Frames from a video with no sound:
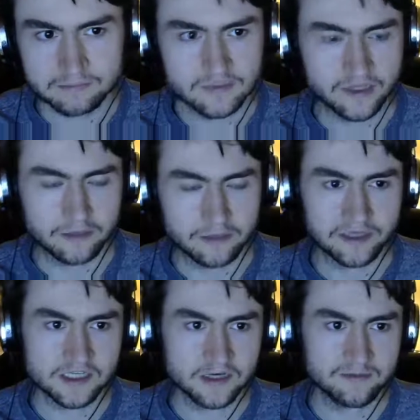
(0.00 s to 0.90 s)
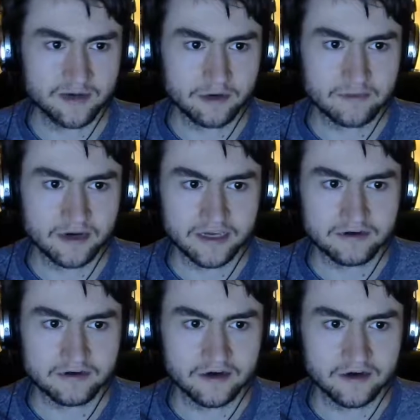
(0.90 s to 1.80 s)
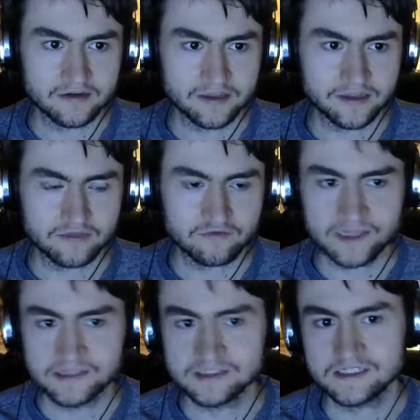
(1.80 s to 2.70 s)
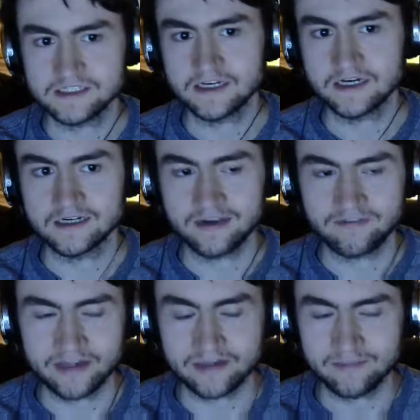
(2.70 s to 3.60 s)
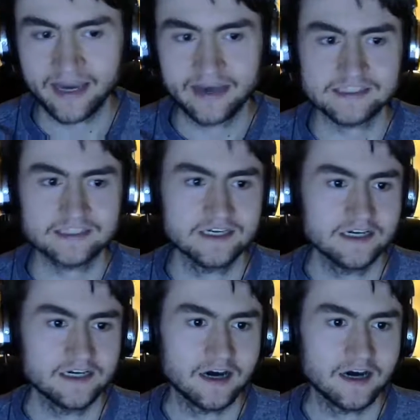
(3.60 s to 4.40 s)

Like when I talk about my like the friends I've had in the past,